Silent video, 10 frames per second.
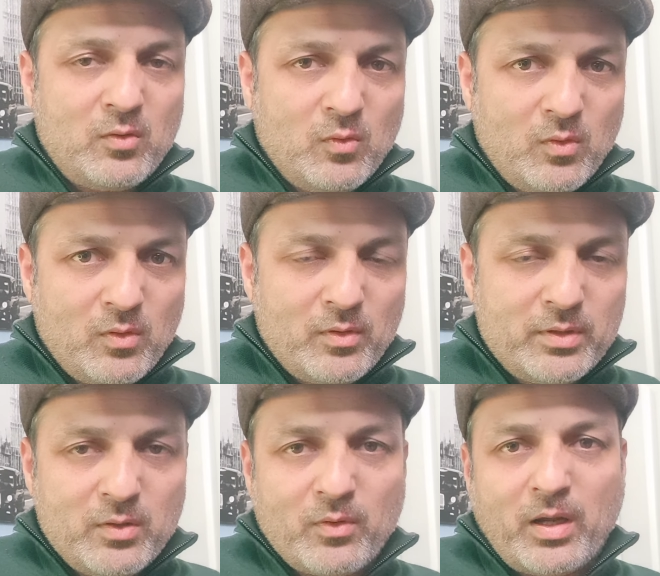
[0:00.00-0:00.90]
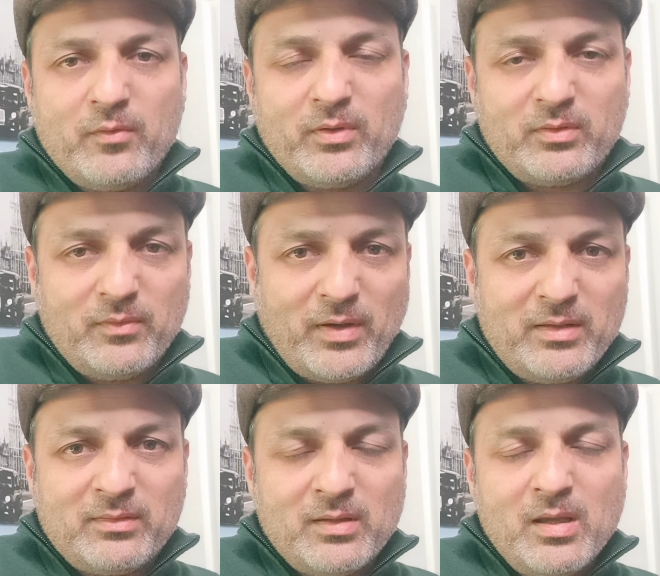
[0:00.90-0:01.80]
go on your iOS
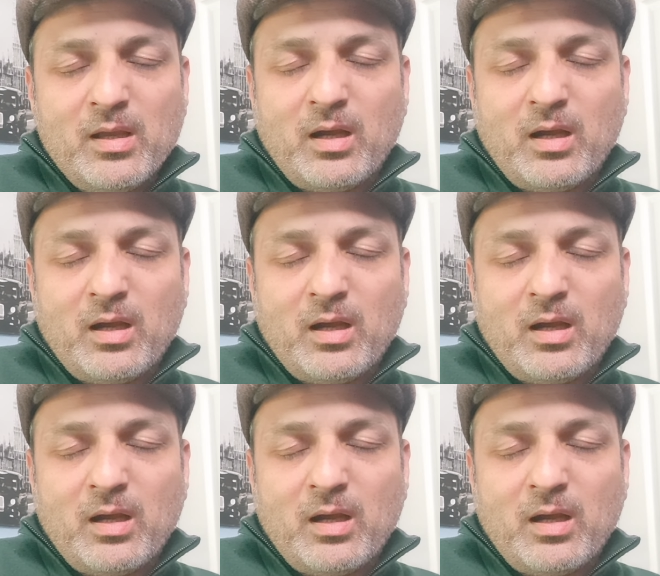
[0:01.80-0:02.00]
device,